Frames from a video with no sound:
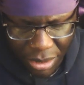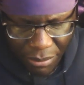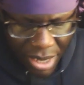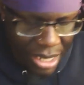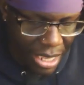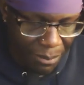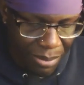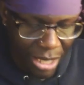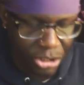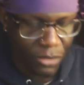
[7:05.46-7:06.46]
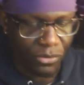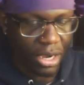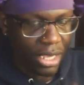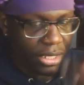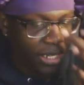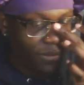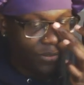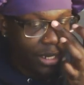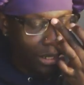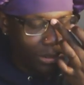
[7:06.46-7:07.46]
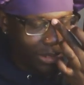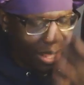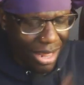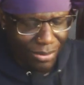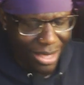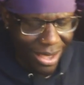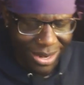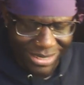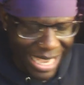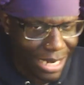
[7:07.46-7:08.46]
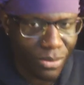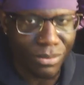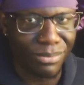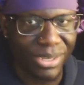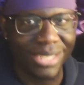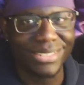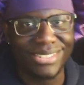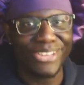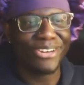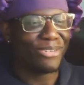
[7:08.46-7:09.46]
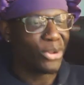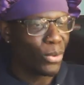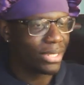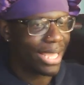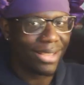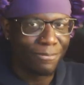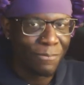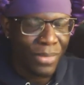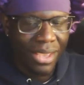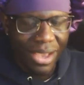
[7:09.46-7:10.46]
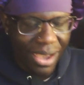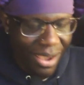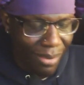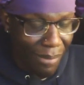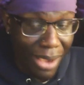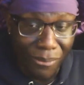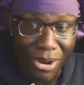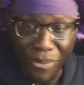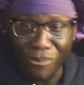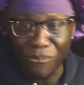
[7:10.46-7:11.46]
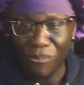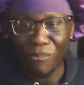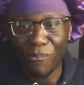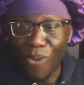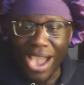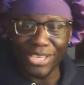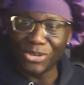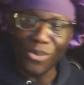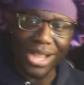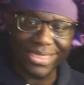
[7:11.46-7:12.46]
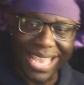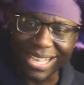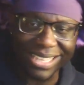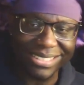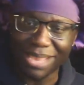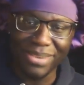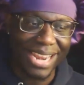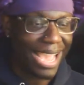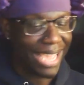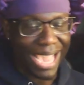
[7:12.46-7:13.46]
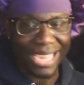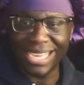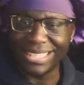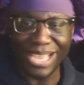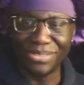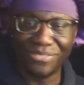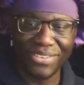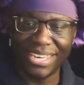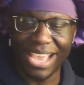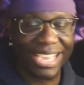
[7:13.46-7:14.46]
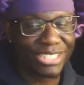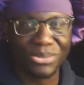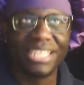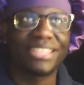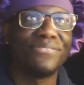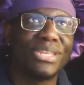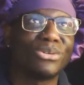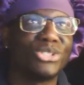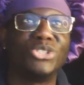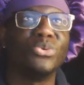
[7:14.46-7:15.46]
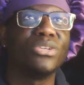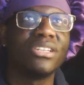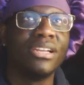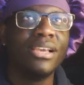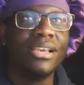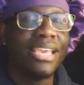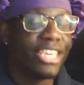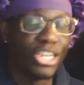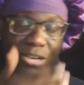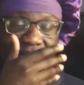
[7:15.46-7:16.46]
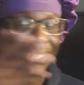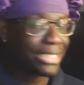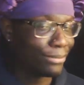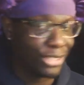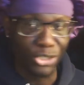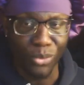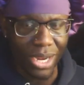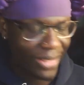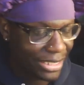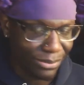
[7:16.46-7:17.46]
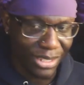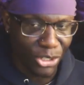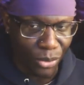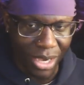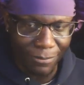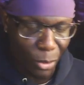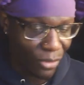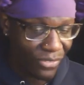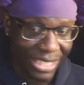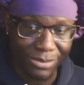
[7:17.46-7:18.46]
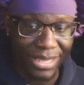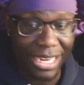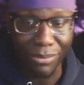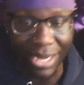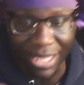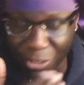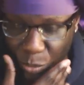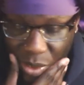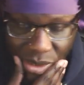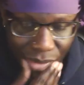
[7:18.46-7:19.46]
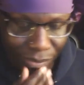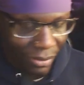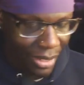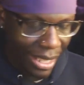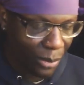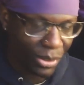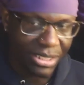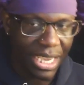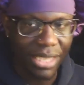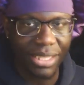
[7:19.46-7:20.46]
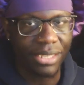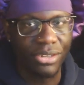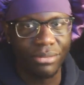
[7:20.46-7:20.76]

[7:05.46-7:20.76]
on making a Patreon for uncut videos? I'll be honest, I never considered doing that. I don't know why you'd want that, because I mean, I cut down the video. I guess you get the video sooner. You know, if that's something you want, or that's something you want, or if that's something anybody else wants, it would take like